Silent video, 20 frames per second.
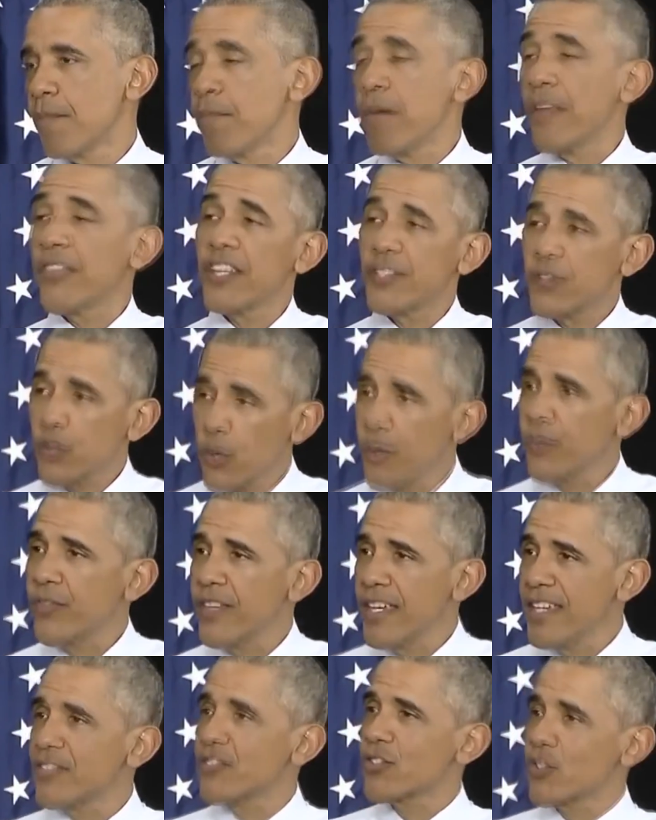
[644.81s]
But the truth
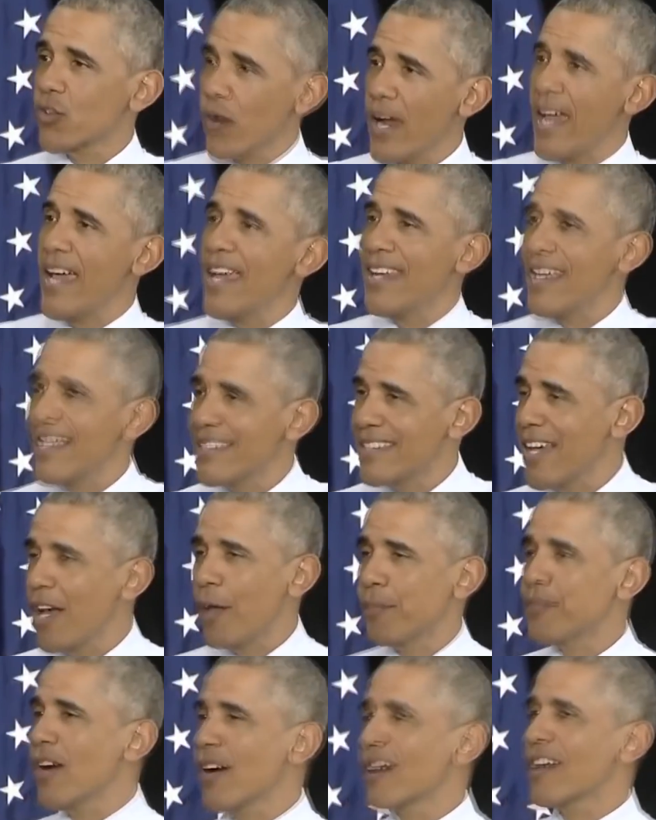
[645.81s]
is, trade has
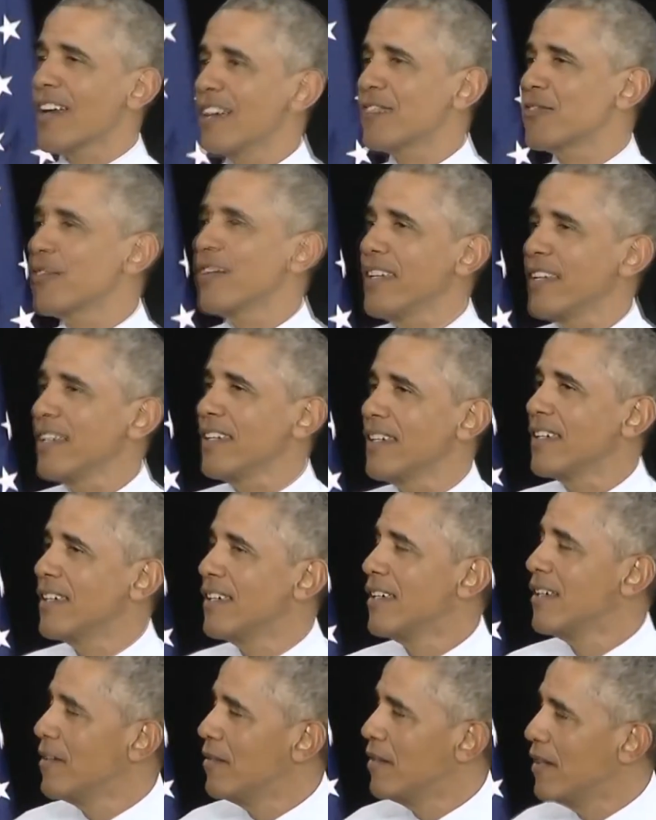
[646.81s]
helped our country
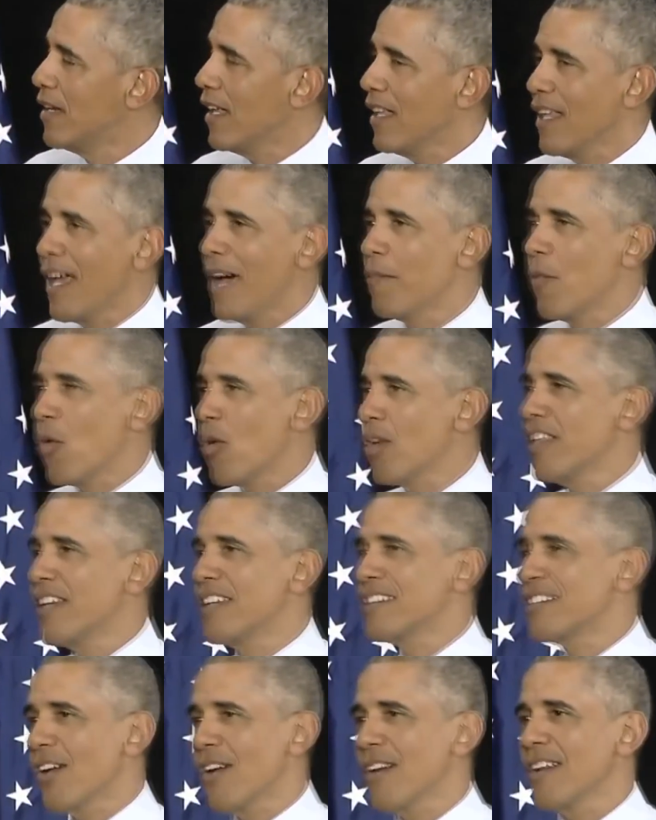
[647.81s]
a lot more than
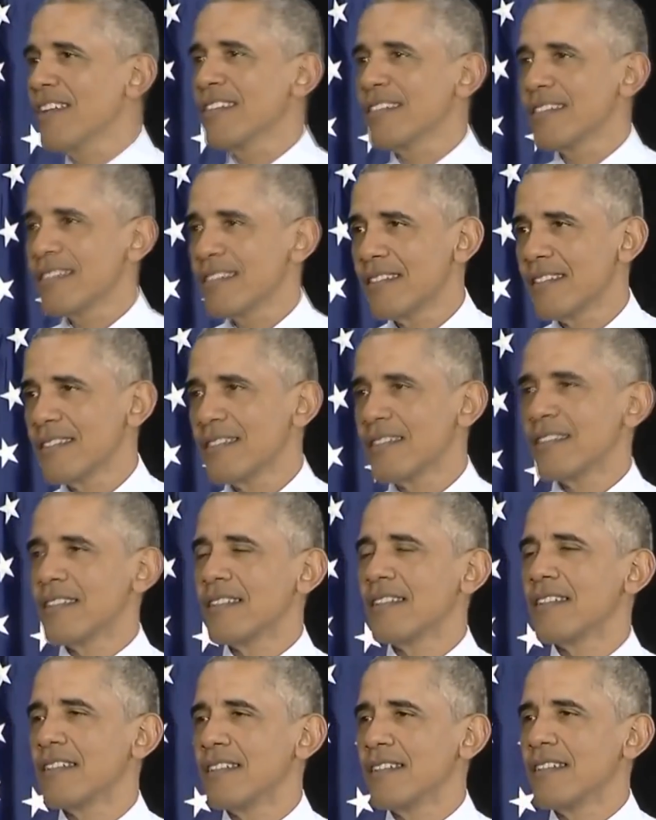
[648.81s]
it's hurt us.
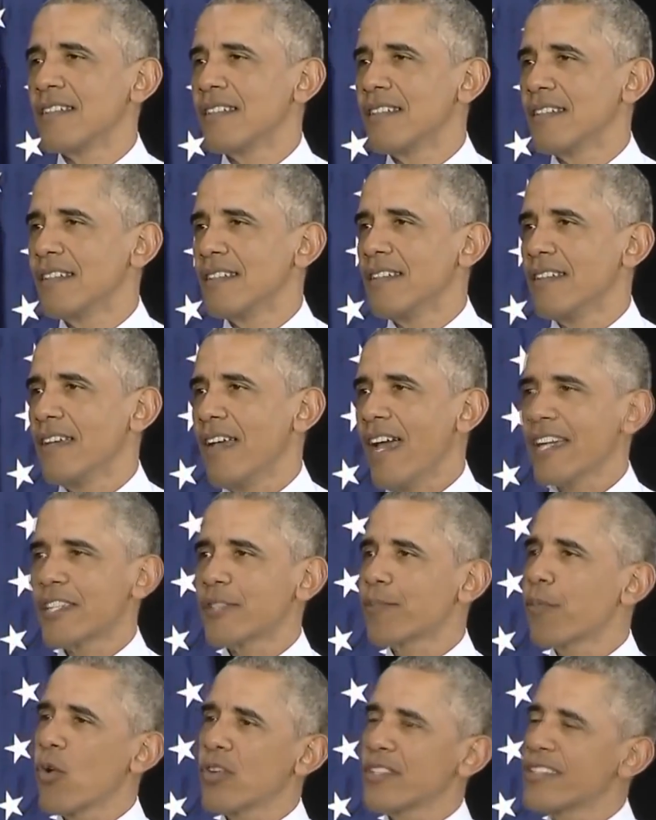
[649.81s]

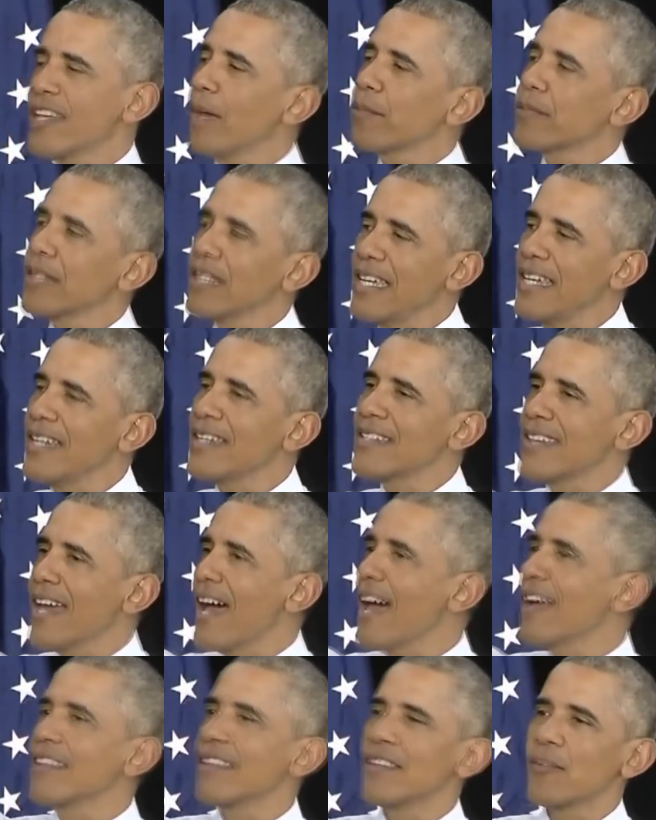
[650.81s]
Exports helped lead us
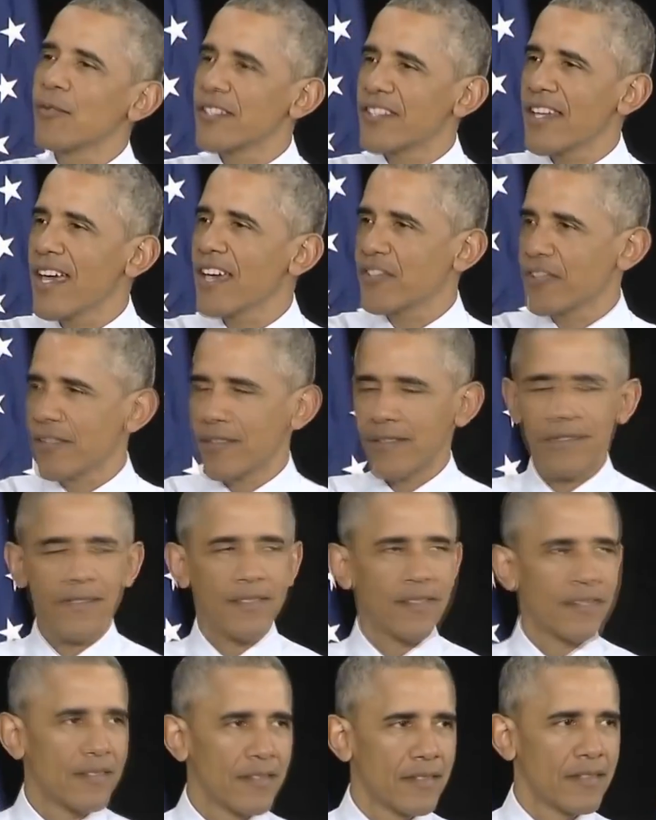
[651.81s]
out of the recession.
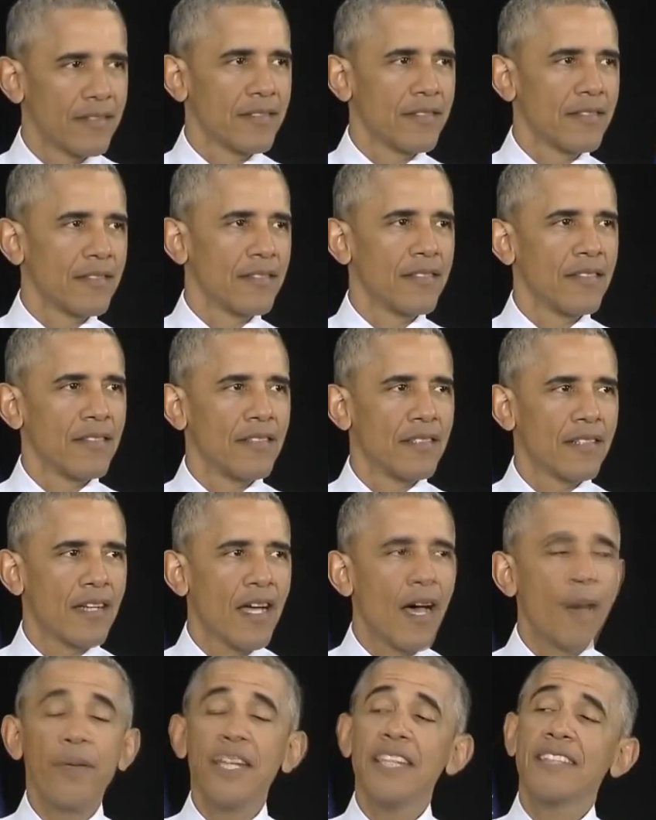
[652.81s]

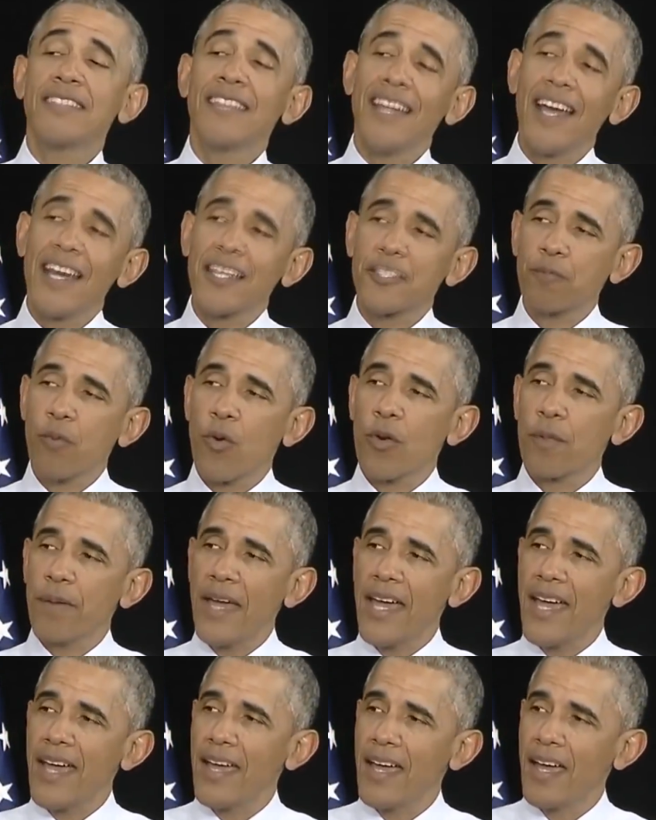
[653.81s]
Companies that export
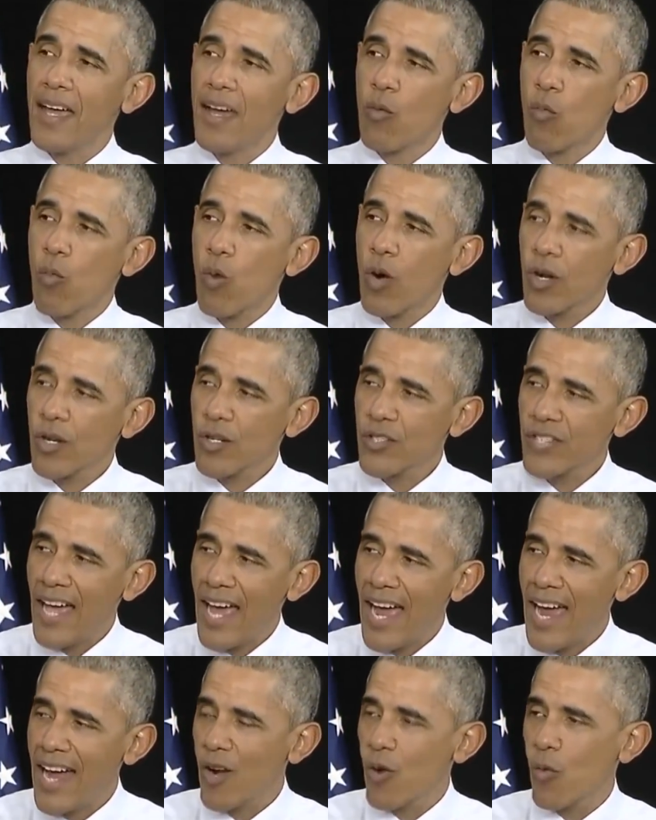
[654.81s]
pay workers
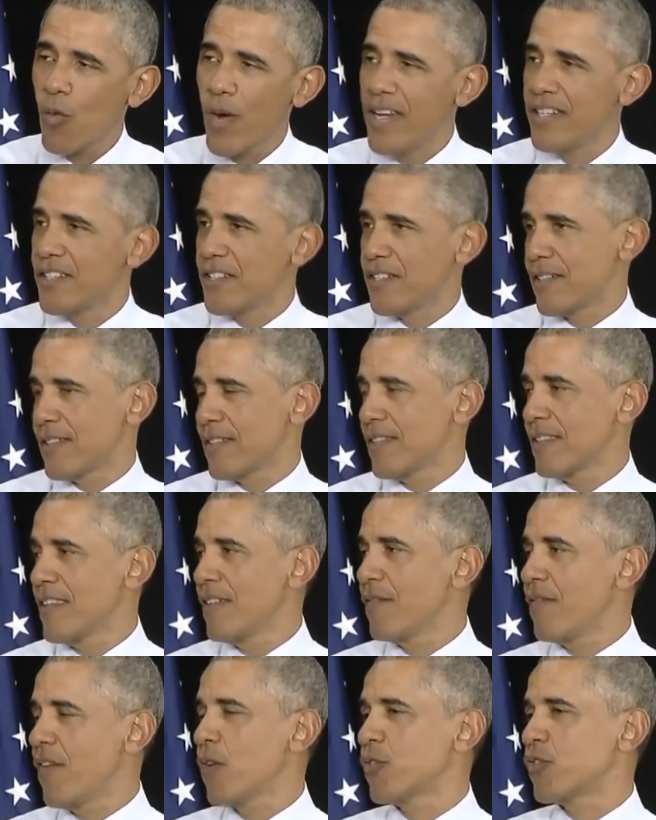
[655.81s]
higher wages
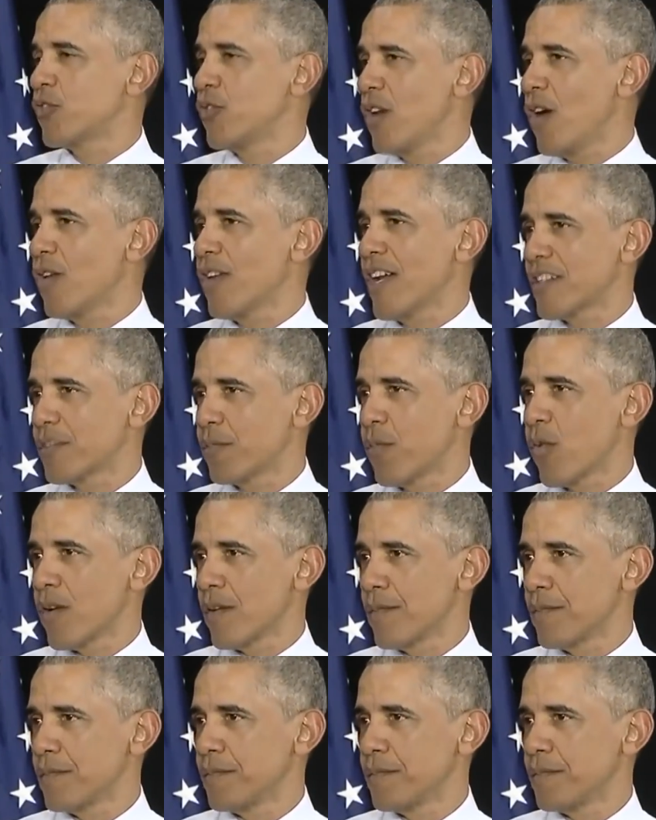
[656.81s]
than folks who don't export.